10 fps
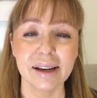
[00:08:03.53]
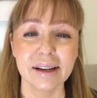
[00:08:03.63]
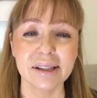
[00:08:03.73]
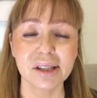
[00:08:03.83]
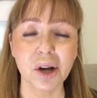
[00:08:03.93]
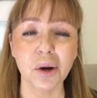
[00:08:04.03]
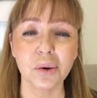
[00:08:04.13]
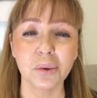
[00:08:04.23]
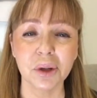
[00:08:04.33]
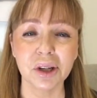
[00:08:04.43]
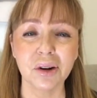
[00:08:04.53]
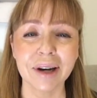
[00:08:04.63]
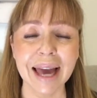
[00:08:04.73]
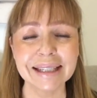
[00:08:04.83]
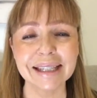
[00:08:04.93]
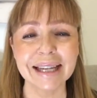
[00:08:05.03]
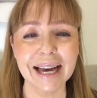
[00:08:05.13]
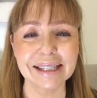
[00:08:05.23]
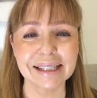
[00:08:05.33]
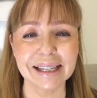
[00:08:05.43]
So, lactic
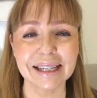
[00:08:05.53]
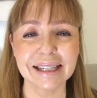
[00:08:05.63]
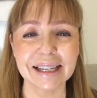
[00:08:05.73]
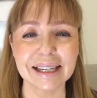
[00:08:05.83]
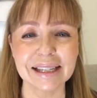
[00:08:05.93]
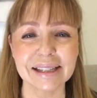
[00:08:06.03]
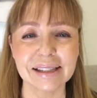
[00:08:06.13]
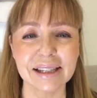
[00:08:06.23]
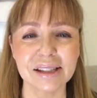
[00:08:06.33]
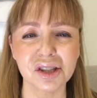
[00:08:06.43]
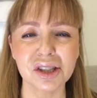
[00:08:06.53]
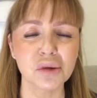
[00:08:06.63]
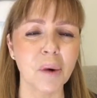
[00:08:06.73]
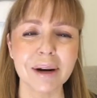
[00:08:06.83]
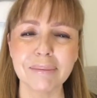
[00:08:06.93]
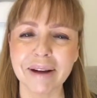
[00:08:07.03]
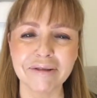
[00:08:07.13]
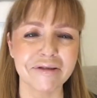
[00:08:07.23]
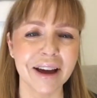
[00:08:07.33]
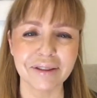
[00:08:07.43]
acid, it's just one of my
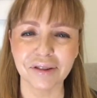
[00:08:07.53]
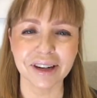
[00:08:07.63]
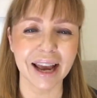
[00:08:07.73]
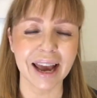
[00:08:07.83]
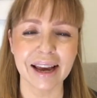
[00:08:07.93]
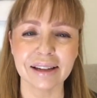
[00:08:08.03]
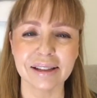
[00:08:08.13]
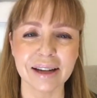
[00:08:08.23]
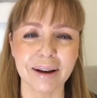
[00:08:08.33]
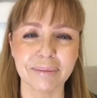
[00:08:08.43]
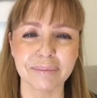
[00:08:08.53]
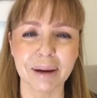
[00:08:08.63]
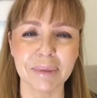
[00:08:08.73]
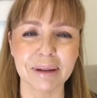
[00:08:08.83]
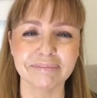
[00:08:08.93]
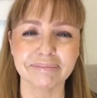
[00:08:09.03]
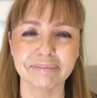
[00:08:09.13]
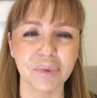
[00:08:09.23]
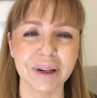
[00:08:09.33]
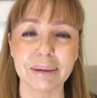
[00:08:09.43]
favorite, and
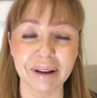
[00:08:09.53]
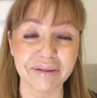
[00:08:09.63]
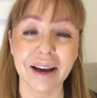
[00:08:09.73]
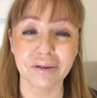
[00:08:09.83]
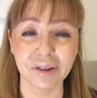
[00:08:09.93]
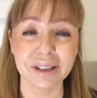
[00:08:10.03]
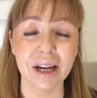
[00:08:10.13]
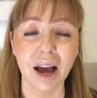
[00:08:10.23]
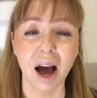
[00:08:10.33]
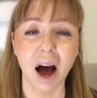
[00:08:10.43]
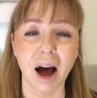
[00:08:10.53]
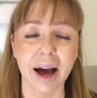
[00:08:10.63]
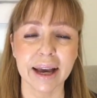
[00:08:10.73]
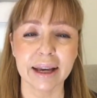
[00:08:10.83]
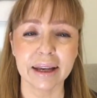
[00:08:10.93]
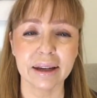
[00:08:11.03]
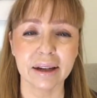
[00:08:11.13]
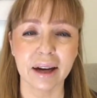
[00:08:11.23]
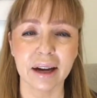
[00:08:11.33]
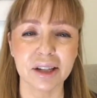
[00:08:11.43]
really my favorite.
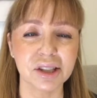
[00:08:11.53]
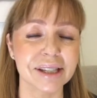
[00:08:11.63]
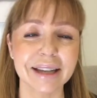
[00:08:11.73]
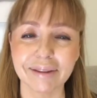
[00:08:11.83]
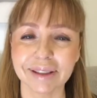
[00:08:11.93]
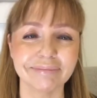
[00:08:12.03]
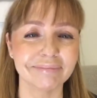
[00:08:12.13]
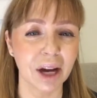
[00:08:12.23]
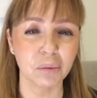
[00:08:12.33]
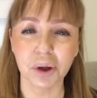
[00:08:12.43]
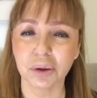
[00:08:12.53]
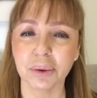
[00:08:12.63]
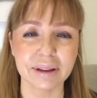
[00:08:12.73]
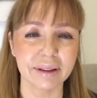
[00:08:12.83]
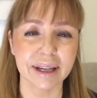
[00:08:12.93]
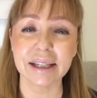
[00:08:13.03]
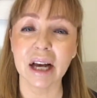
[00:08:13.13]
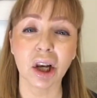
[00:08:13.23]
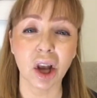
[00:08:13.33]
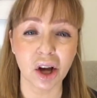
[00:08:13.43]
I just love it. I work with it
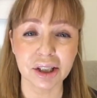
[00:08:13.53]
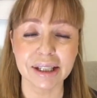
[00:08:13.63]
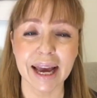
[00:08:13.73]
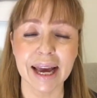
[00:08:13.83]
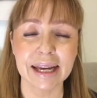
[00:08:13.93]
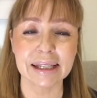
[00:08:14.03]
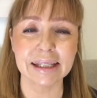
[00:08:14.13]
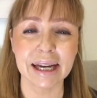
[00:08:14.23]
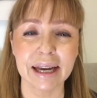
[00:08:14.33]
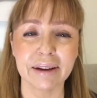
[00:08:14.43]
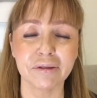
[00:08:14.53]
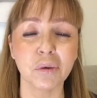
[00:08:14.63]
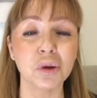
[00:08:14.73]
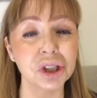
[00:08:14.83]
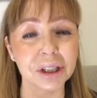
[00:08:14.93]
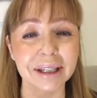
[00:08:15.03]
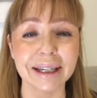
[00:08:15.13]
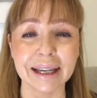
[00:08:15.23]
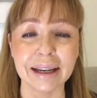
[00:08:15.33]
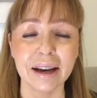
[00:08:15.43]
a lot, and
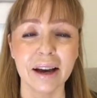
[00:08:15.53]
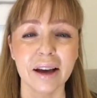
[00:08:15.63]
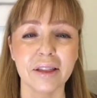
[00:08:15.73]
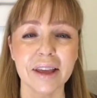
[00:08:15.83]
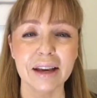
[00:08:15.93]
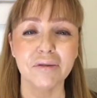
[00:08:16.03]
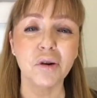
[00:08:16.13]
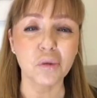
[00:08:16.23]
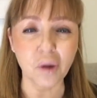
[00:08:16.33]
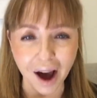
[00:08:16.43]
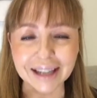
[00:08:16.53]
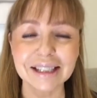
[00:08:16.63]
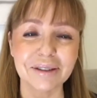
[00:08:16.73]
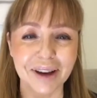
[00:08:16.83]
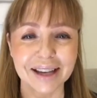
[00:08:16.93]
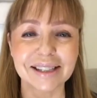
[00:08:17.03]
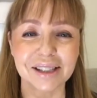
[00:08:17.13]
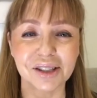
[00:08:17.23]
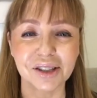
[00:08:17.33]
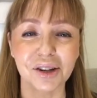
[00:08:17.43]
fortunately, the variety of
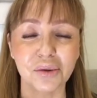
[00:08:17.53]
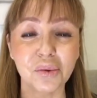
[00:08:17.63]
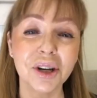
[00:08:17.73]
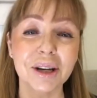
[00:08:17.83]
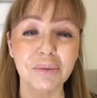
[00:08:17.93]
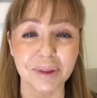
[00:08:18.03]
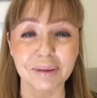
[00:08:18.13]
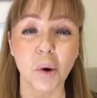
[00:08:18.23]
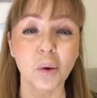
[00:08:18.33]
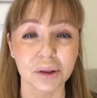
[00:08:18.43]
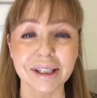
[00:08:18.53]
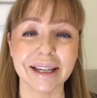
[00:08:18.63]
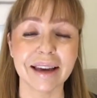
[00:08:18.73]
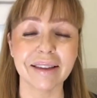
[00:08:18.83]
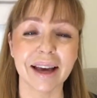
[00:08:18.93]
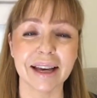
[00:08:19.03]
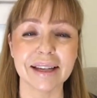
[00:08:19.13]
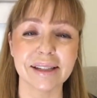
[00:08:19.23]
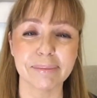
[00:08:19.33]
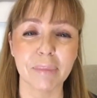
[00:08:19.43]
acids, working with them all together
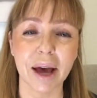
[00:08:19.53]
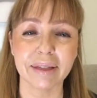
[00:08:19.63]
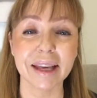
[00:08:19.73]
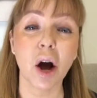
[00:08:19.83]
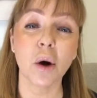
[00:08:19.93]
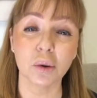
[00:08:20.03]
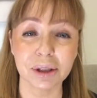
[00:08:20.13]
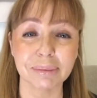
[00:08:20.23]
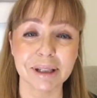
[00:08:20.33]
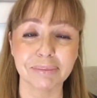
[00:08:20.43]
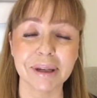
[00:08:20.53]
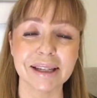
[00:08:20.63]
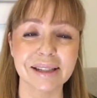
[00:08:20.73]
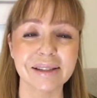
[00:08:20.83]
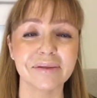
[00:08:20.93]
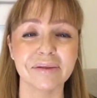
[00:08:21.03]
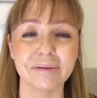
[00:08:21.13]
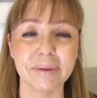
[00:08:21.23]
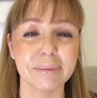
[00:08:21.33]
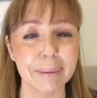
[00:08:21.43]
is the ultimate, because of
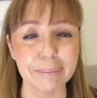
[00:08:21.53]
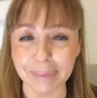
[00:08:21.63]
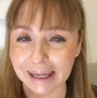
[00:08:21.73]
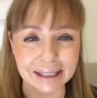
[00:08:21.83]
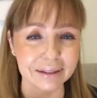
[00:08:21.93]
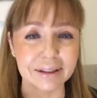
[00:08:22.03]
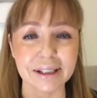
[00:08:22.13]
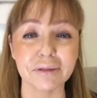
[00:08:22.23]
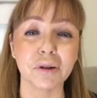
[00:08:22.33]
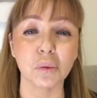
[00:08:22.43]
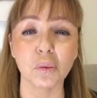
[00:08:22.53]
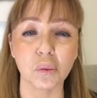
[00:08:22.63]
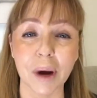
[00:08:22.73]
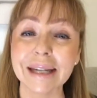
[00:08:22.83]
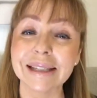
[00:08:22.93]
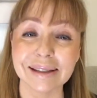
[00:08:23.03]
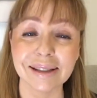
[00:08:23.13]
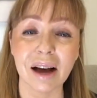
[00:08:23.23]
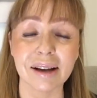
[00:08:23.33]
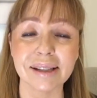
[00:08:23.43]
them being different weight and
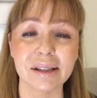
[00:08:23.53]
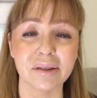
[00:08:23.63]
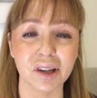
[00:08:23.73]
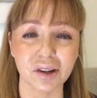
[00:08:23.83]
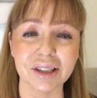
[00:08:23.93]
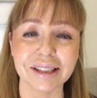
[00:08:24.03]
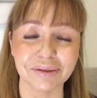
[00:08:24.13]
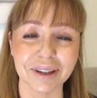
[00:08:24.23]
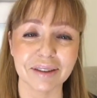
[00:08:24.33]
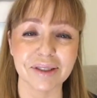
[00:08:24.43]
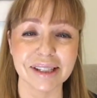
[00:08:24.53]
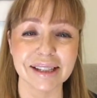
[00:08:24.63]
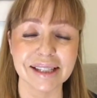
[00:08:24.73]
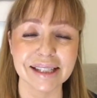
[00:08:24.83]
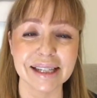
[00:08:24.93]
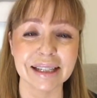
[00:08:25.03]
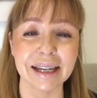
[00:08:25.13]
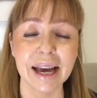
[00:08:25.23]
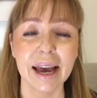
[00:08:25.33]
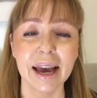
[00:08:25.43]
size, so they go to different levels in the skin.
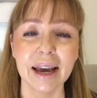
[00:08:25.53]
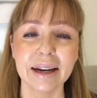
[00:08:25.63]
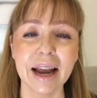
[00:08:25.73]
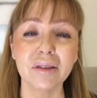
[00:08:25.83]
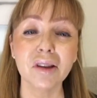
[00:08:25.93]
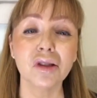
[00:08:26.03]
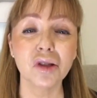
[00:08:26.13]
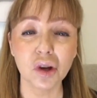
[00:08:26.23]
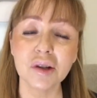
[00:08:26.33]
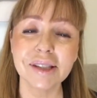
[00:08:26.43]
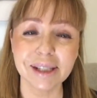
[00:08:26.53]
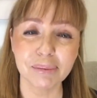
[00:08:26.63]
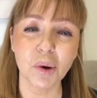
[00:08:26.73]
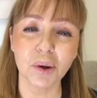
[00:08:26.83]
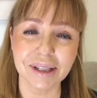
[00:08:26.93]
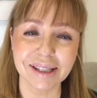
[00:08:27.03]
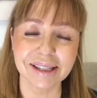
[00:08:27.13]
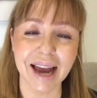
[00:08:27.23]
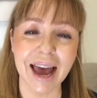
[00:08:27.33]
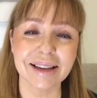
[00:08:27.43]
Now, the third
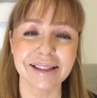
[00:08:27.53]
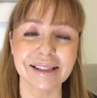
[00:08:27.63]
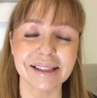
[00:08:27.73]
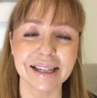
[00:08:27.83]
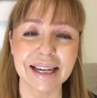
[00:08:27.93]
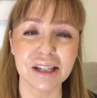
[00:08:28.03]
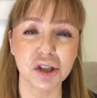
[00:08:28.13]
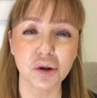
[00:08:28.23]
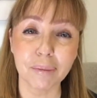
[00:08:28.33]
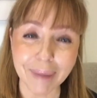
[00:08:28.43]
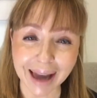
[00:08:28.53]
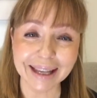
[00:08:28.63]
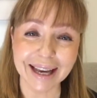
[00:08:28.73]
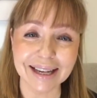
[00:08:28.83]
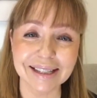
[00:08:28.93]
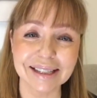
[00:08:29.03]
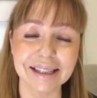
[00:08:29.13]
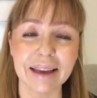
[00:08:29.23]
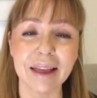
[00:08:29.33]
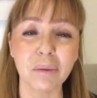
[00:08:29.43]
smallest acid is your malic acid,
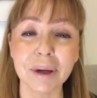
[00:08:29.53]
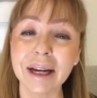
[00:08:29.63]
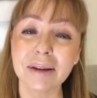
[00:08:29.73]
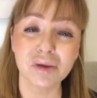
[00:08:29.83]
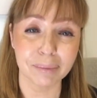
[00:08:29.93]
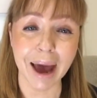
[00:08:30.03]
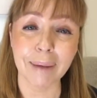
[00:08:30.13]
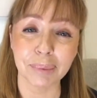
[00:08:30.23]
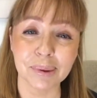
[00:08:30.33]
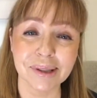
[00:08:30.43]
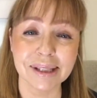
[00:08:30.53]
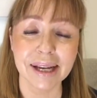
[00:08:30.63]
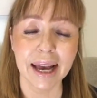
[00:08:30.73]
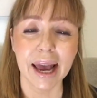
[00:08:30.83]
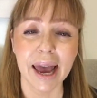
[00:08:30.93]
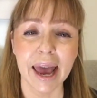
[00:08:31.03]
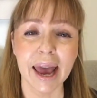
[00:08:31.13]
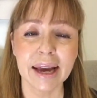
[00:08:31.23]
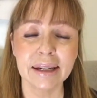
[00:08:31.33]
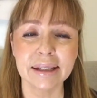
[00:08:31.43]
and that one comes from apples.
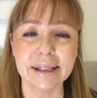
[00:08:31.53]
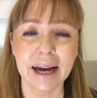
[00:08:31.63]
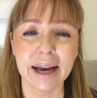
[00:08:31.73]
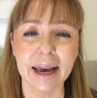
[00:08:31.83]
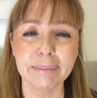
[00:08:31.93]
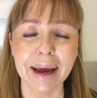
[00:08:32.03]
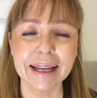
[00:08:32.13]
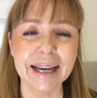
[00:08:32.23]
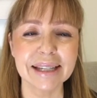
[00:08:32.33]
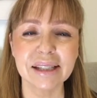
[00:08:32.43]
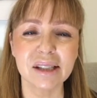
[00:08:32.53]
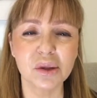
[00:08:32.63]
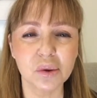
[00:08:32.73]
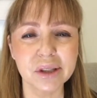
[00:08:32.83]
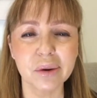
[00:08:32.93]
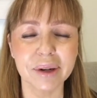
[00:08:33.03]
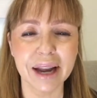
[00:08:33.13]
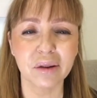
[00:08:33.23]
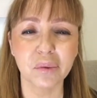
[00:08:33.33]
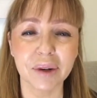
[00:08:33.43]
And malic acid is also
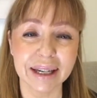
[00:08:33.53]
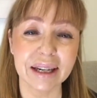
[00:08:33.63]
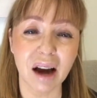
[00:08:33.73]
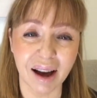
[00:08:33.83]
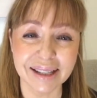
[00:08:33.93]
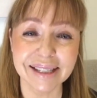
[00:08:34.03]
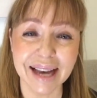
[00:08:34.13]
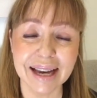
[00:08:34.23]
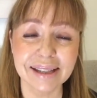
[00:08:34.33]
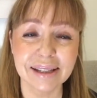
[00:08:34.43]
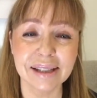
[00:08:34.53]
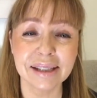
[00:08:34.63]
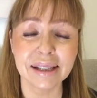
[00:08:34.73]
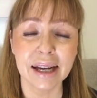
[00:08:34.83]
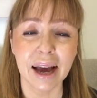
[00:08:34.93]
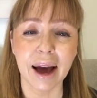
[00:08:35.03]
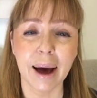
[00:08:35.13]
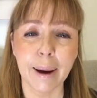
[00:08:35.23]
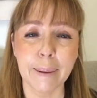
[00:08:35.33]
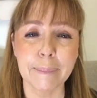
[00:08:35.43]
another really nice acid.
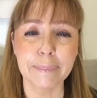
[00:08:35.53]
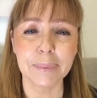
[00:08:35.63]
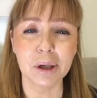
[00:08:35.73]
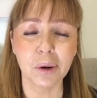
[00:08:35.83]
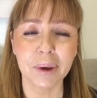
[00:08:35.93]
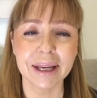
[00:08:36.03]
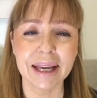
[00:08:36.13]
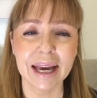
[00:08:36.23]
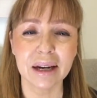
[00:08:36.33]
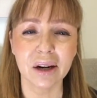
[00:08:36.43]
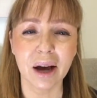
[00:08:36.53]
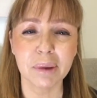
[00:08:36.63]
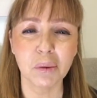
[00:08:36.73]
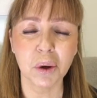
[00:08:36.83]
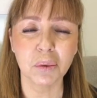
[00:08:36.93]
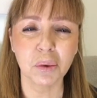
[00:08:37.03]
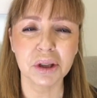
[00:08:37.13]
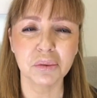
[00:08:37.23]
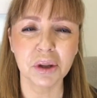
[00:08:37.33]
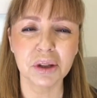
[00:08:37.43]
Again,
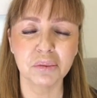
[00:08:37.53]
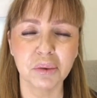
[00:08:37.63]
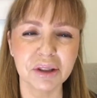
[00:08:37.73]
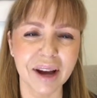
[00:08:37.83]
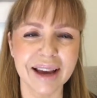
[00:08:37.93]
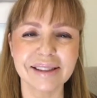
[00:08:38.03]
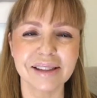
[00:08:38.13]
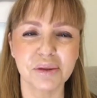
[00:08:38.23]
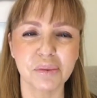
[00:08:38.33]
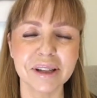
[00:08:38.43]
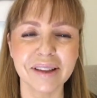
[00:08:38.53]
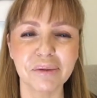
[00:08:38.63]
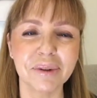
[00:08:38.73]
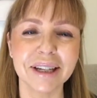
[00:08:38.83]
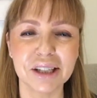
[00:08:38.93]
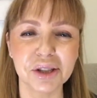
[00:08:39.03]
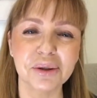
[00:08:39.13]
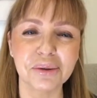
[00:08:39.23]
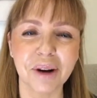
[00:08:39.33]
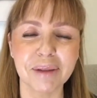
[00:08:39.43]
what do acids, what do they really
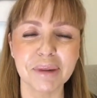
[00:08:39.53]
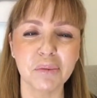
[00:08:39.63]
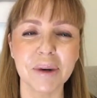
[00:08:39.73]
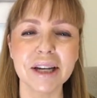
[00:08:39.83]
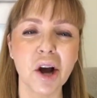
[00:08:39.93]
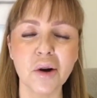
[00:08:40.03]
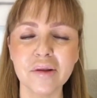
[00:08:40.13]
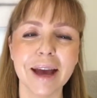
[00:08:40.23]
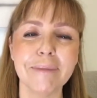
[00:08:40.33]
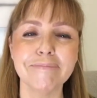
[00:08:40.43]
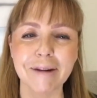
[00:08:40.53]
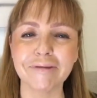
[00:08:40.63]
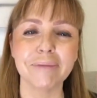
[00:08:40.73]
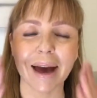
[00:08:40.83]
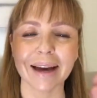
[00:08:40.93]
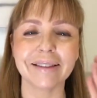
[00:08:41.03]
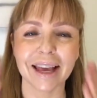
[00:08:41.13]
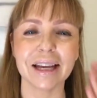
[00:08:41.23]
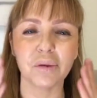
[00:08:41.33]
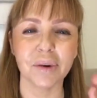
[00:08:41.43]
do? We know they buffer back and they
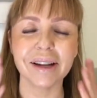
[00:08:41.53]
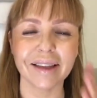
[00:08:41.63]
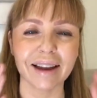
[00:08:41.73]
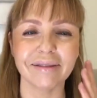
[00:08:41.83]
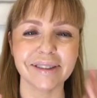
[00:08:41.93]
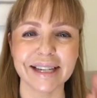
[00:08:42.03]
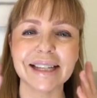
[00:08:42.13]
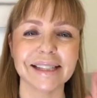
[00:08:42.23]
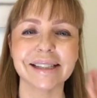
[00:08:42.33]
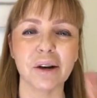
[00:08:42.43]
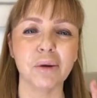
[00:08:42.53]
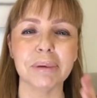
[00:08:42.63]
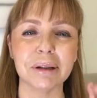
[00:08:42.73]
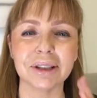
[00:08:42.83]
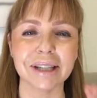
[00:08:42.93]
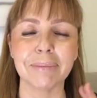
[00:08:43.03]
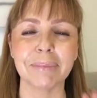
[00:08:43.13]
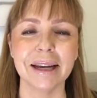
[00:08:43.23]
get rid of that dead cell buildup.